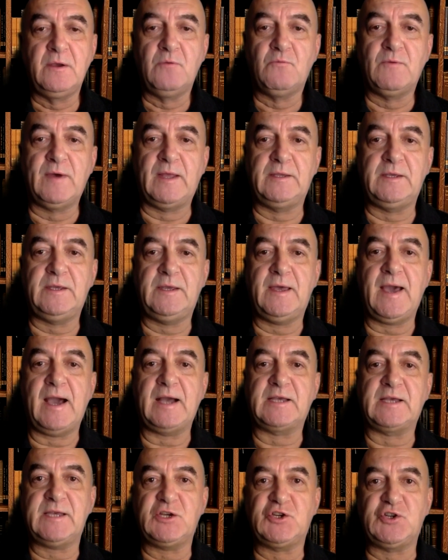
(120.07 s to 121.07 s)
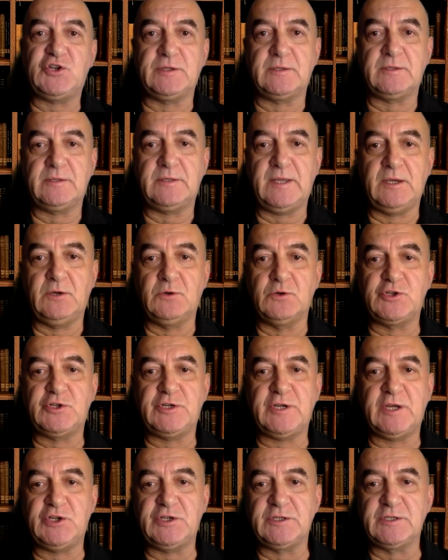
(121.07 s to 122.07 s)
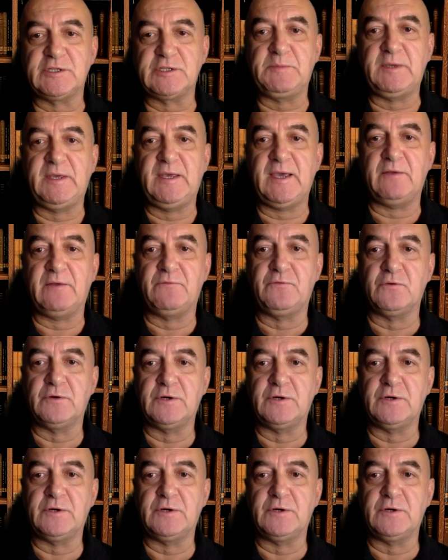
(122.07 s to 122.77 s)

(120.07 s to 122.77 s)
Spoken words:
when the accession negotiations began for